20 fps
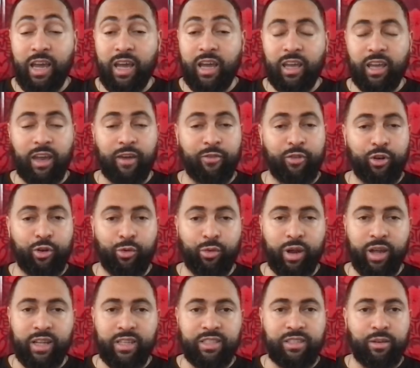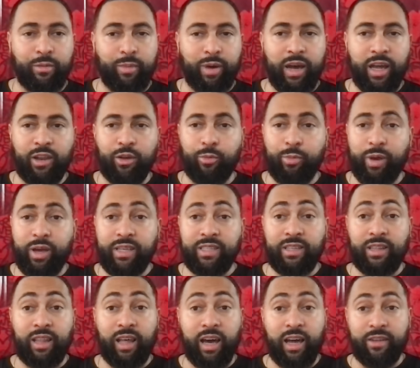Kevin Durant's somebody who pays
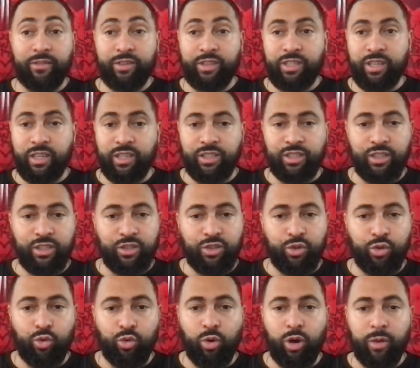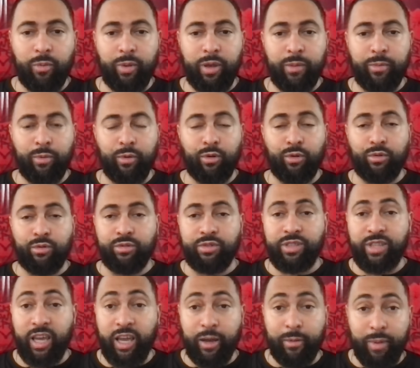a lot of attention to what people
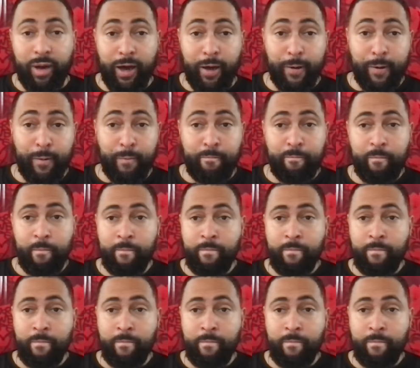say about him.